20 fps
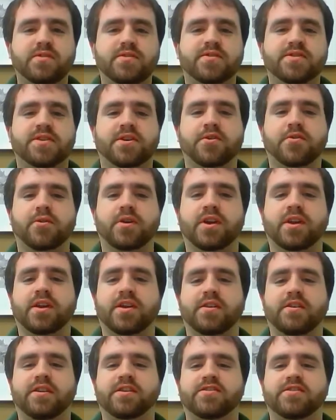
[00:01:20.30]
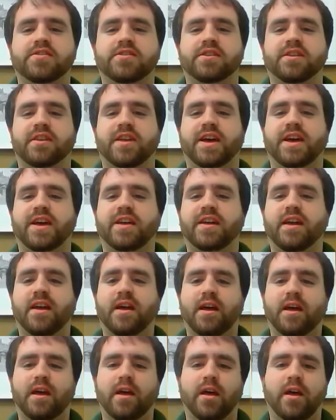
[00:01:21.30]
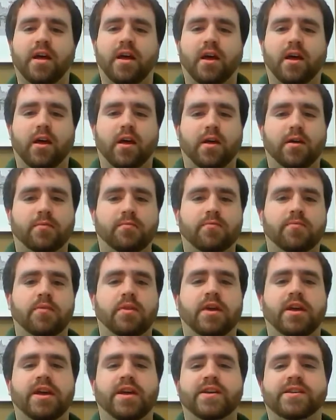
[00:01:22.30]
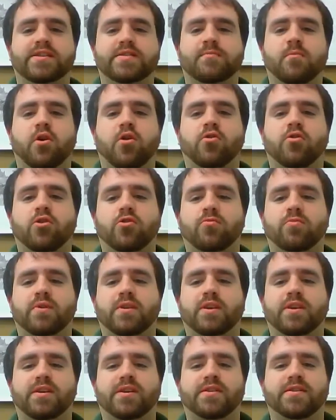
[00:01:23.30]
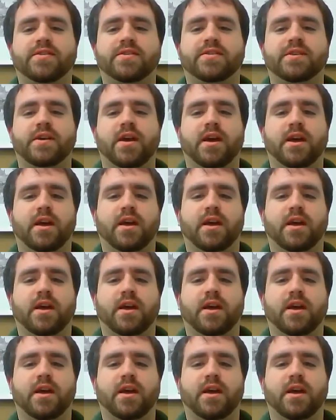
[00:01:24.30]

So in addition to that, a small group is